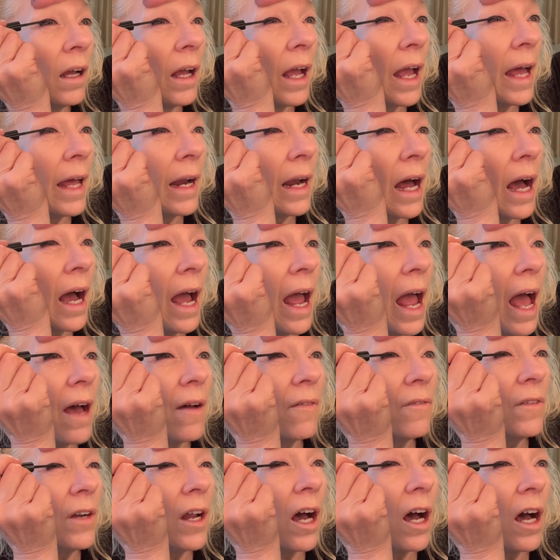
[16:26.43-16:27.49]
And I
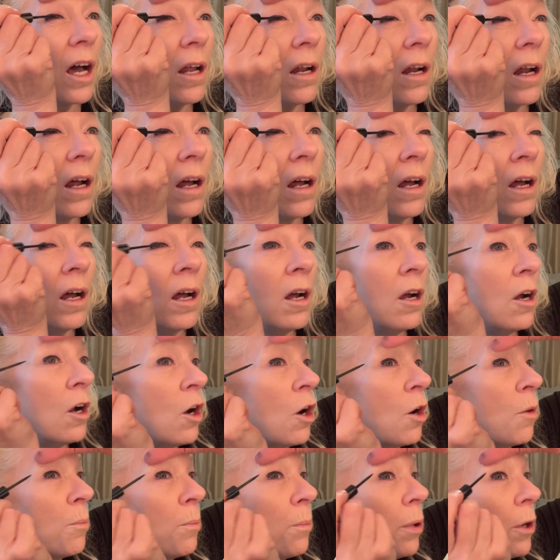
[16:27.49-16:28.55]
have not...
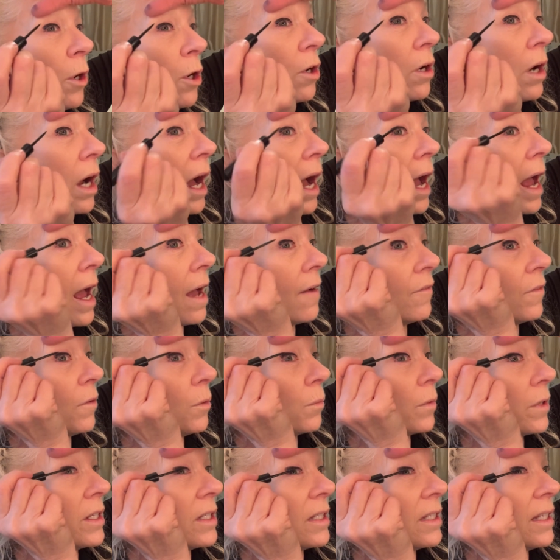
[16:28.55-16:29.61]
Per, I haven't
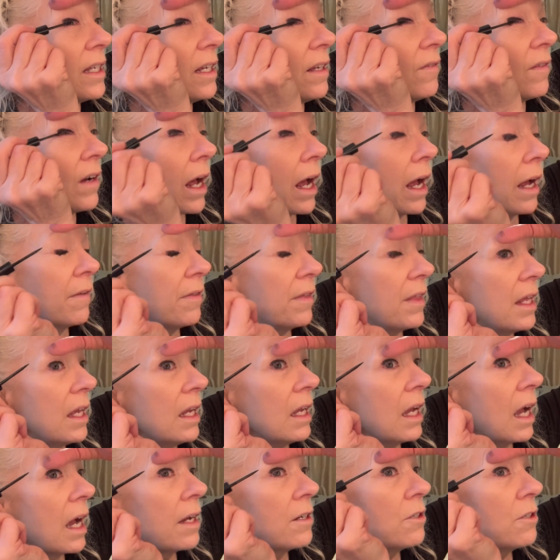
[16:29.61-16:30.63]
received... I think I